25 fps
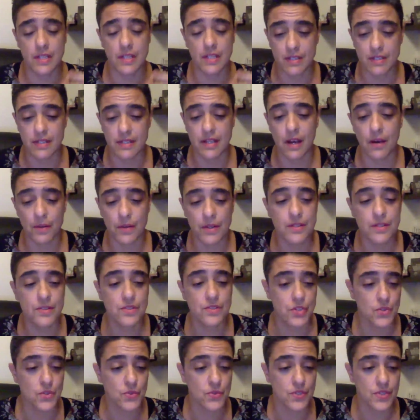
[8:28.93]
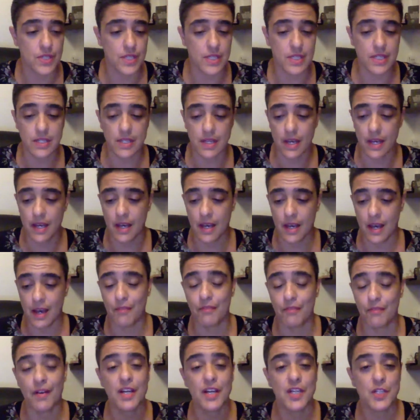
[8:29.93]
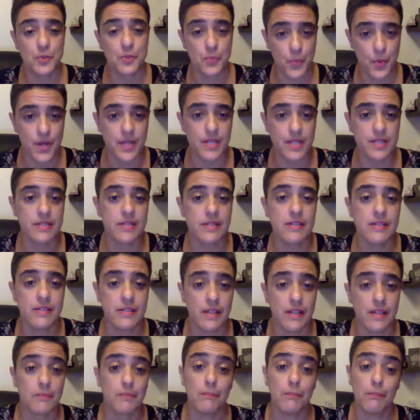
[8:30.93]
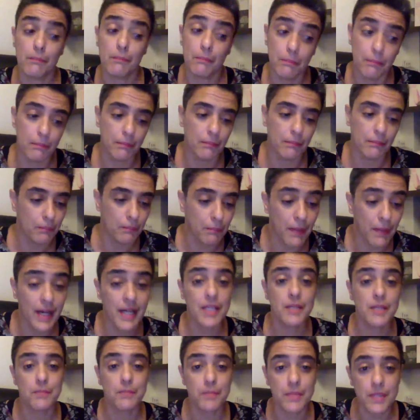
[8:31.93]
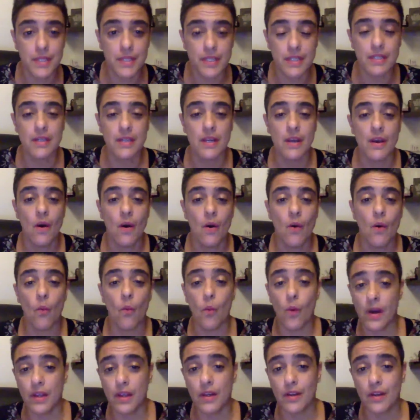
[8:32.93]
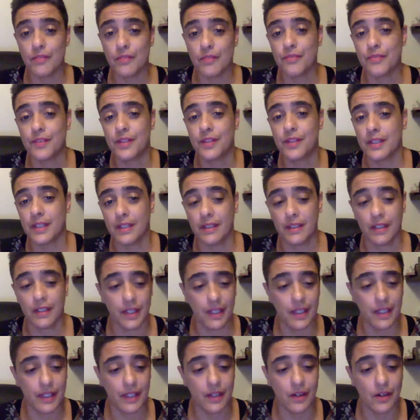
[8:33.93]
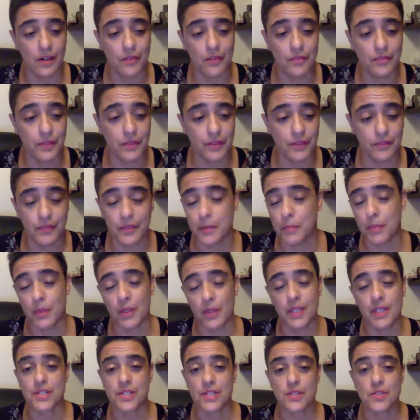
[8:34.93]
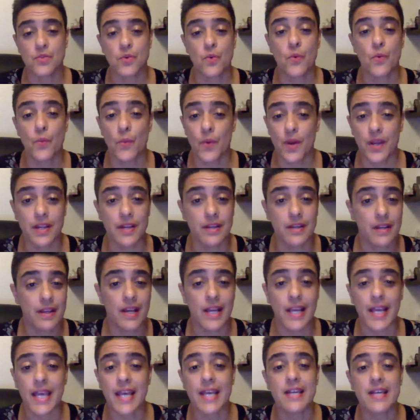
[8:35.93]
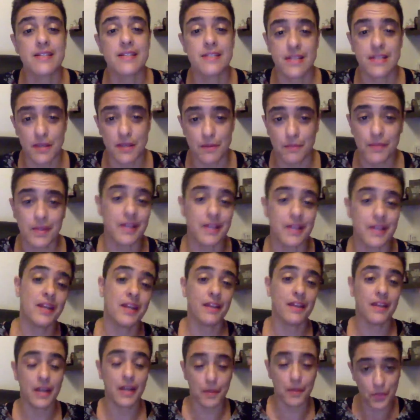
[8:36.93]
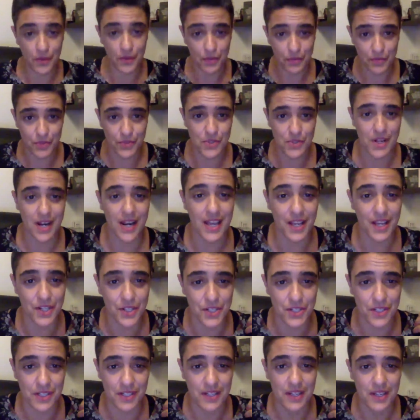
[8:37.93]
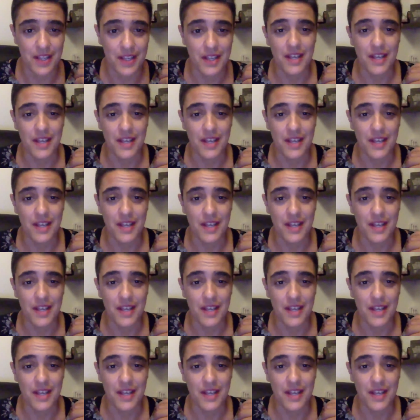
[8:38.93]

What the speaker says: now he's choosing a vice president that might be one of the politicians who ran against him in a previous election.